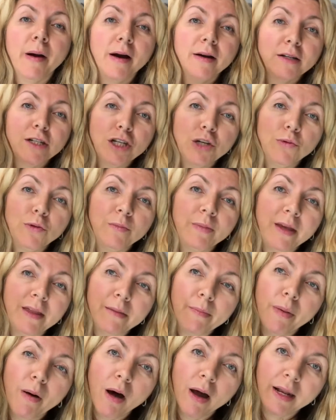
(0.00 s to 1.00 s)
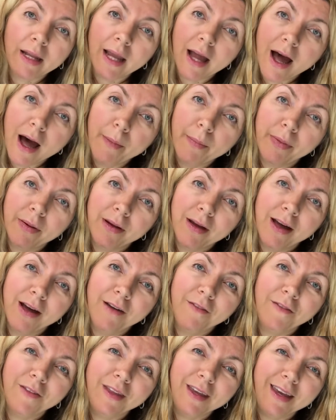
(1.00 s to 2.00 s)
2 will be the potting up
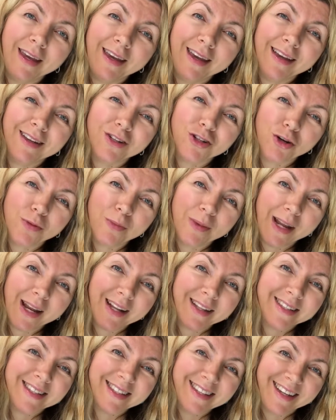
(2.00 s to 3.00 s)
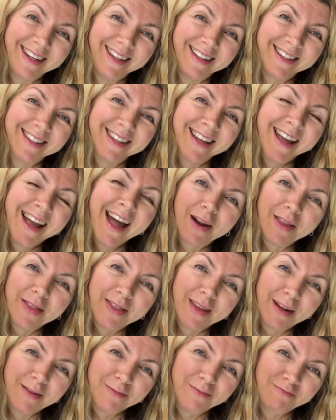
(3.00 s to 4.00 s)
of the germinated seeds
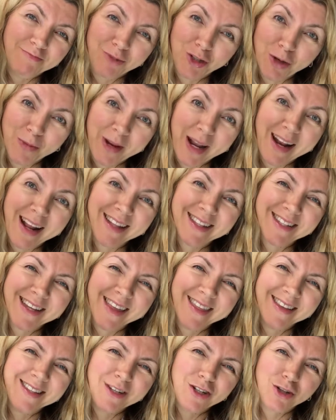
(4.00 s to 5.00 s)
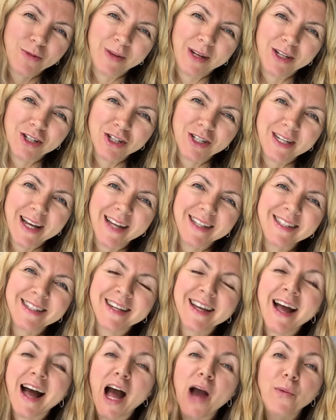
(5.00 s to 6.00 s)
that germinated inside the seed germination test.
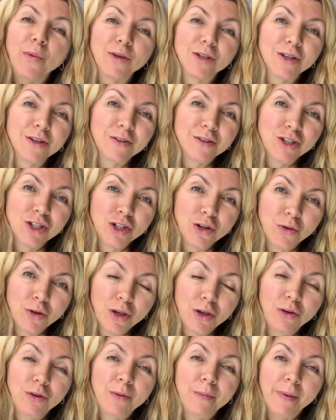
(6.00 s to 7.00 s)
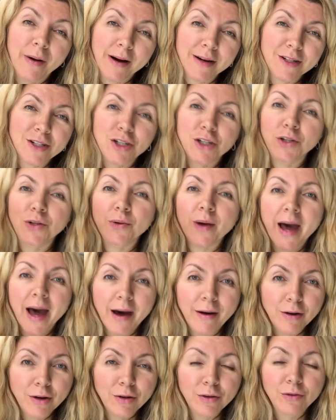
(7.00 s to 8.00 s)
I will show you in part 2
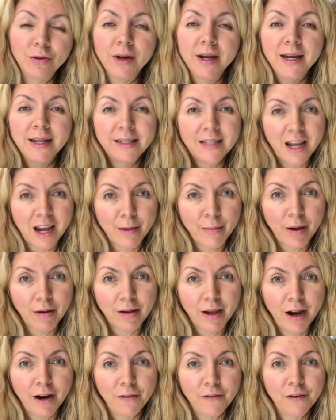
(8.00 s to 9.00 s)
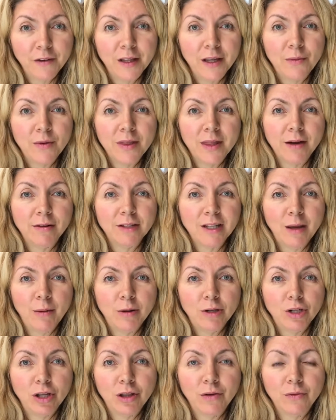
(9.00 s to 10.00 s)
how to take them out carefully without
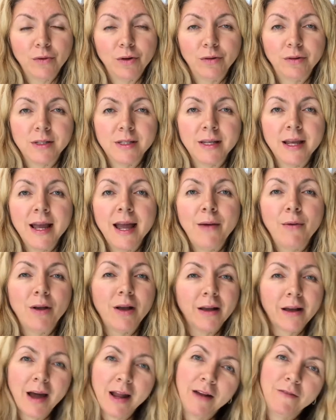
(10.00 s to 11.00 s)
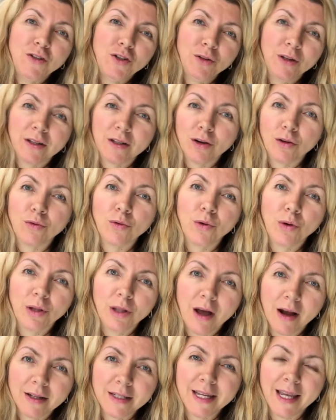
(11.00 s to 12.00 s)
damaging the roots, kind of do like a grow
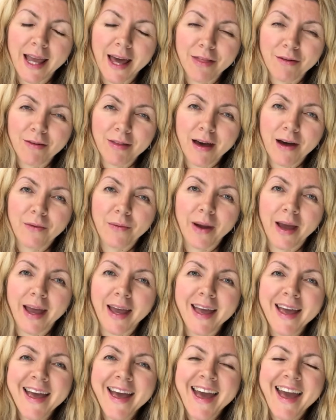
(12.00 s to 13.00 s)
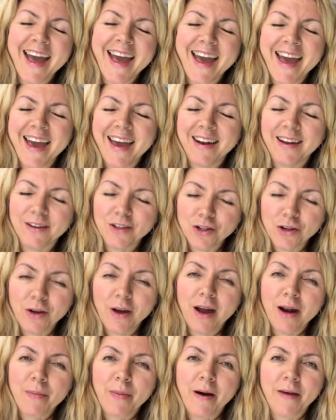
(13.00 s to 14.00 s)
along together that way, and I'll show you
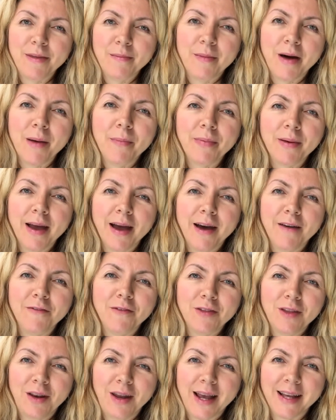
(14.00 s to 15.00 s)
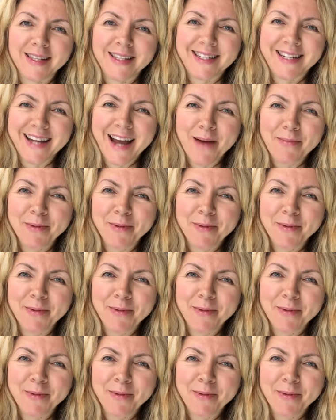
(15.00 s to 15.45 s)
how to pot them up for the next step.